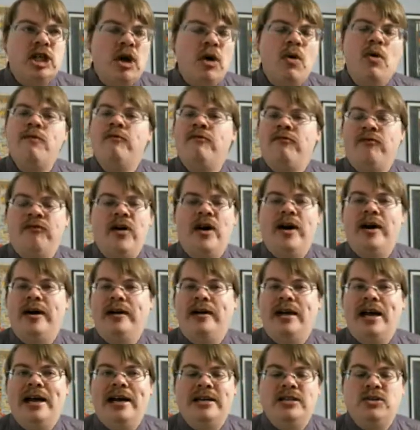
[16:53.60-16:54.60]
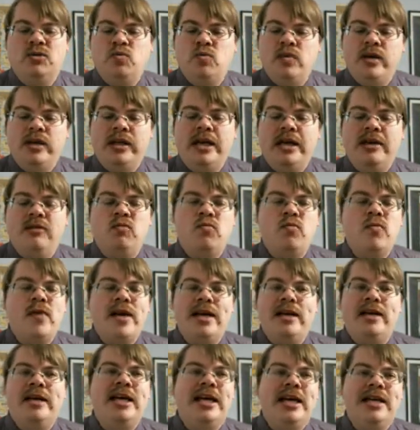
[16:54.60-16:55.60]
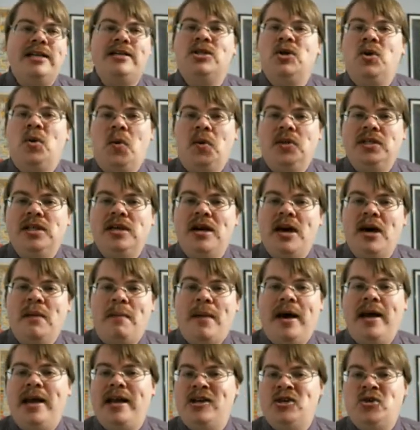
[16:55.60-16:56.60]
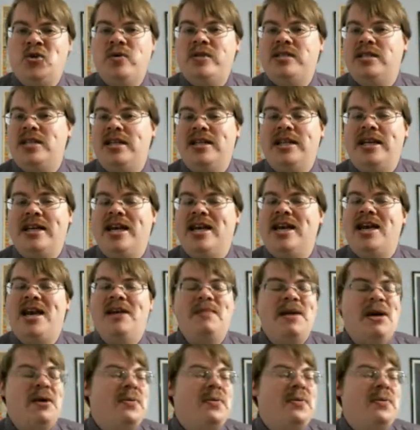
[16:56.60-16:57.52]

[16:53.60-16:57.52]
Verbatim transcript: fun, and it's really rekindled my interest in the game. Now,